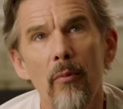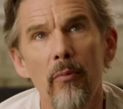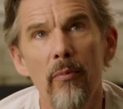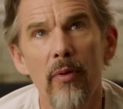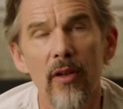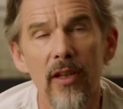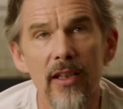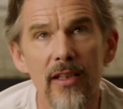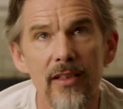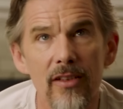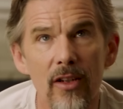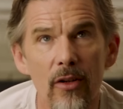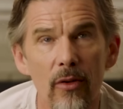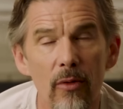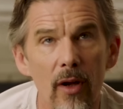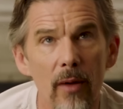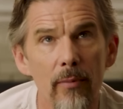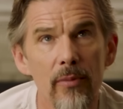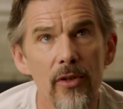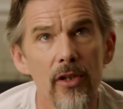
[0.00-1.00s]
police
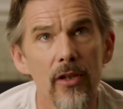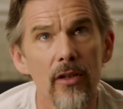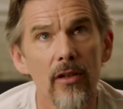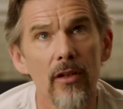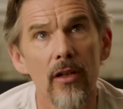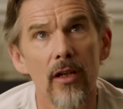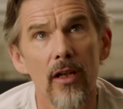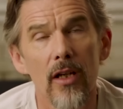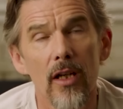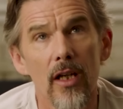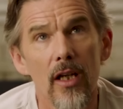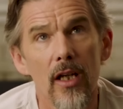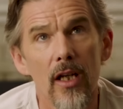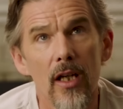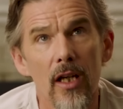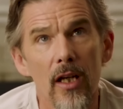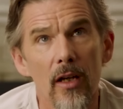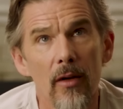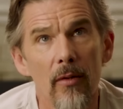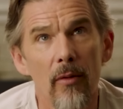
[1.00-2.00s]
corruption,
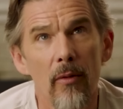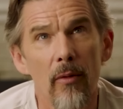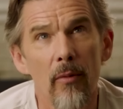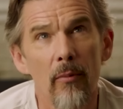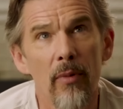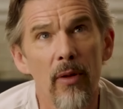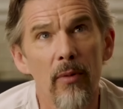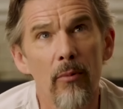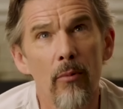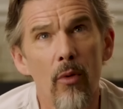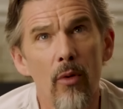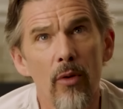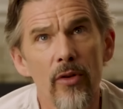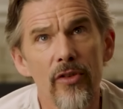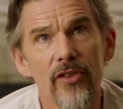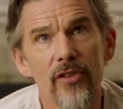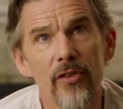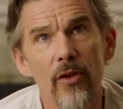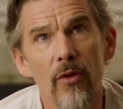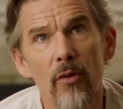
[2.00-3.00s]
but more
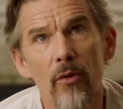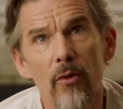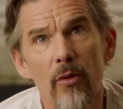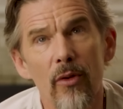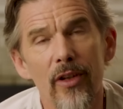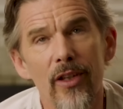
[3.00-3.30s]
so,